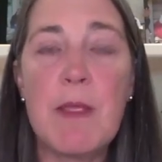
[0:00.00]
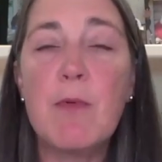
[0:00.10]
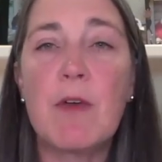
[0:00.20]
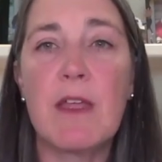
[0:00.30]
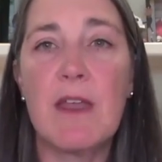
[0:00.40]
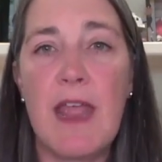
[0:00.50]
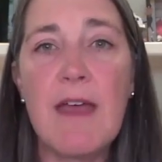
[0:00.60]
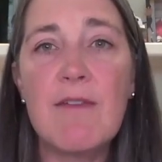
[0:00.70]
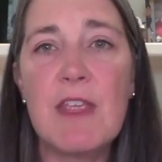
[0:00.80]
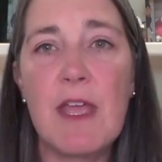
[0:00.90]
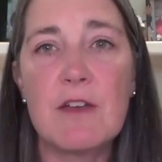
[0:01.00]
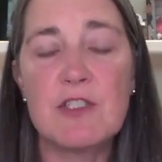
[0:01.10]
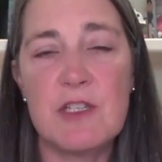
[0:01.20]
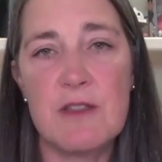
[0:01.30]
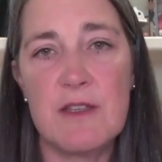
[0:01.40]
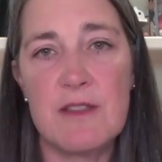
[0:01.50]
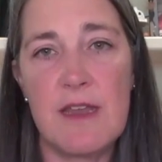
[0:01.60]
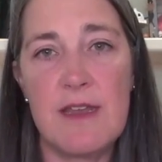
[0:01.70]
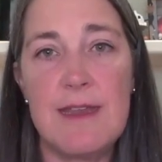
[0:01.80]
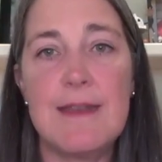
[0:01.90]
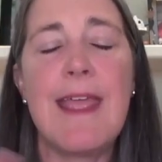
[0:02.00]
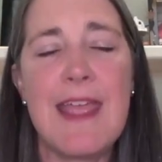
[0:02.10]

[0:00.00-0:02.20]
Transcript: people can have the energy that they need